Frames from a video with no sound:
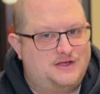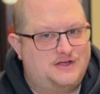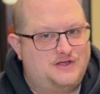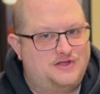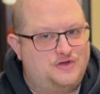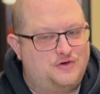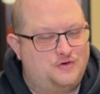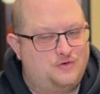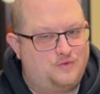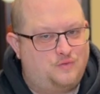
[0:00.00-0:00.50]

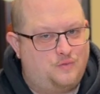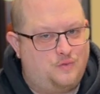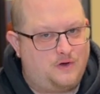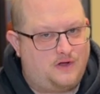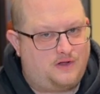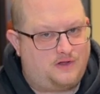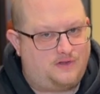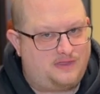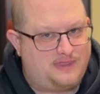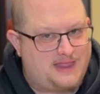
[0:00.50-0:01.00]
you
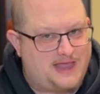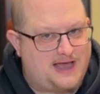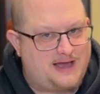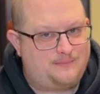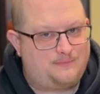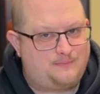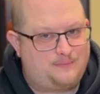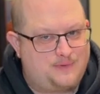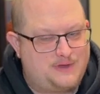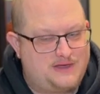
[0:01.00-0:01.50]
will
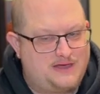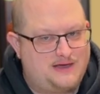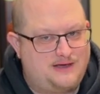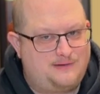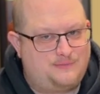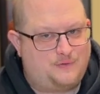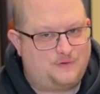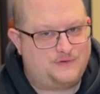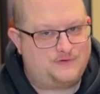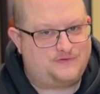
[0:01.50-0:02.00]
not be
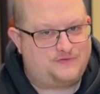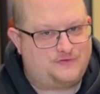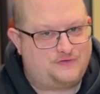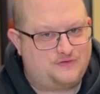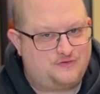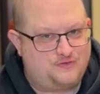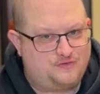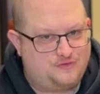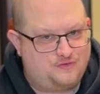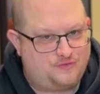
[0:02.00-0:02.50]
able
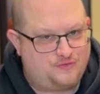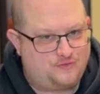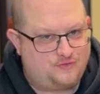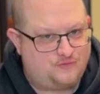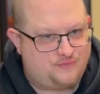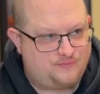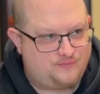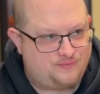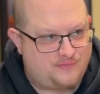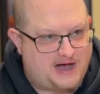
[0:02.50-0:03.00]

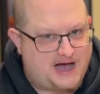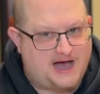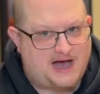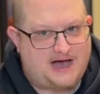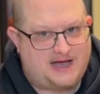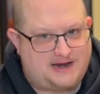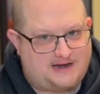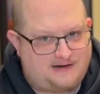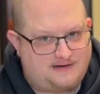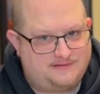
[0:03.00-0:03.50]
to
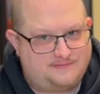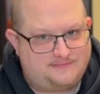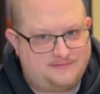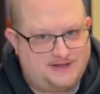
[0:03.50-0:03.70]
hide.